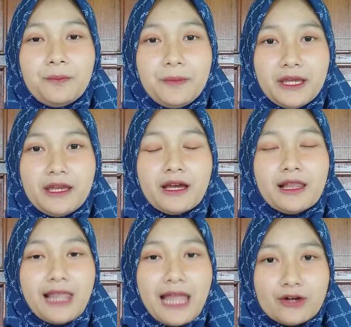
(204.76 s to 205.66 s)
be
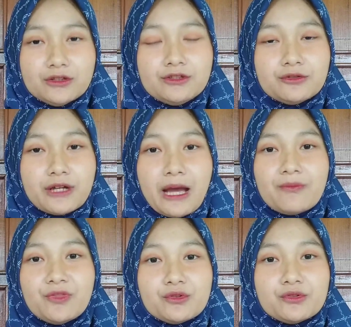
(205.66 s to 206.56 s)
allowed to come
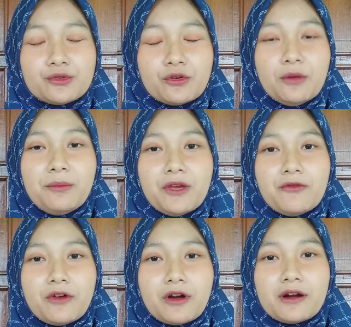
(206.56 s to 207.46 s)
to school
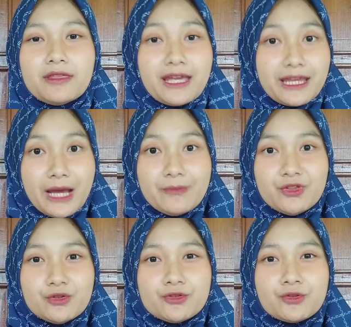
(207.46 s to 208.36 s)
before they come
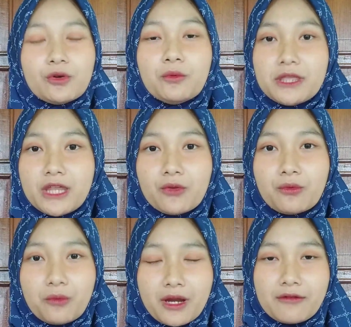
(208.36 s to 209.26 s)
to school without
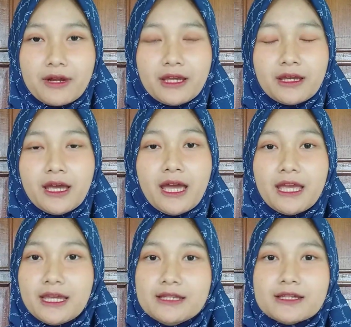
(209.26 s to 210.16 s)
wearing
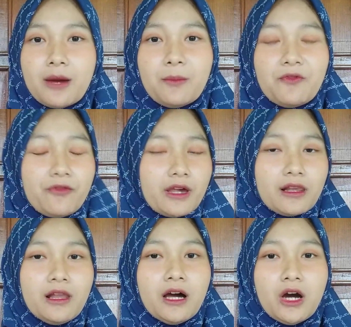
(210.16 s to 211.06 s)
hijab,
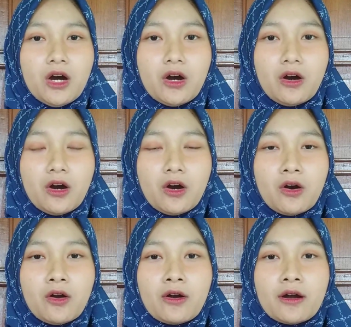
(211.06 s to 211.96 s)
veil,
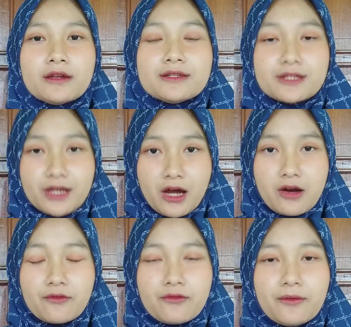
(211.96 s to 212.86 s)
or
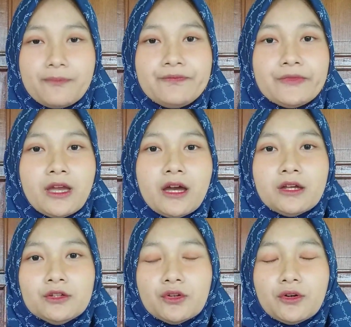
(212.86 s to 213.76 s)
scarf.
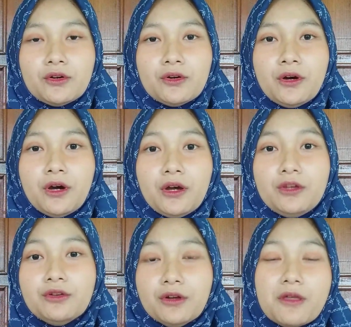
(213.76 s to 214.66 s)
So
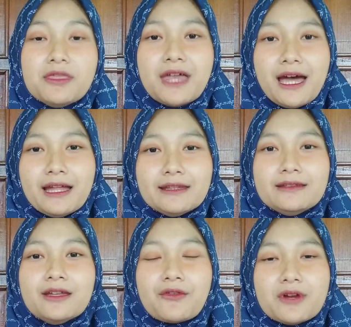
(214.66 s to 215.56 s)
you know that
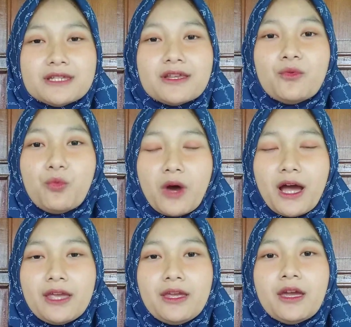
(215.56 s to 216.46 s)
the reason
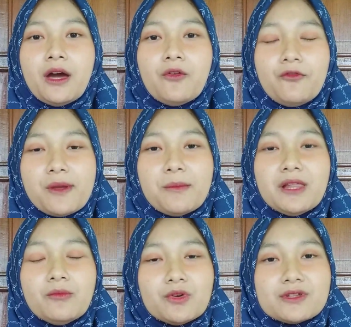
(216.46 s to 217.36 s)
why
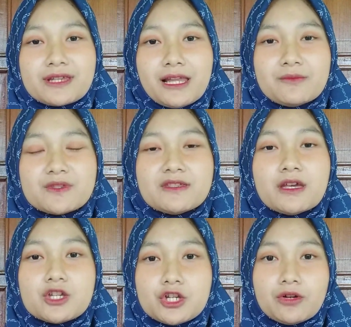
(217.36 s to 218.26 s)
female Muslims
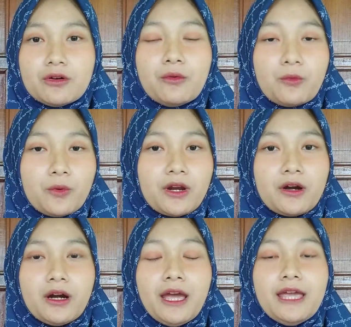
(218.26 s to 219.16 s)
should
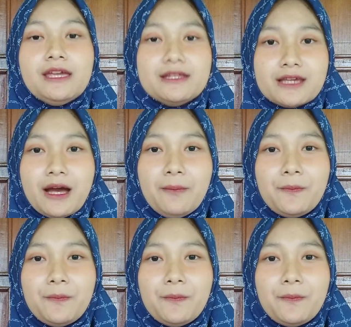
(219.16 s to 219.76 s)
wear hijab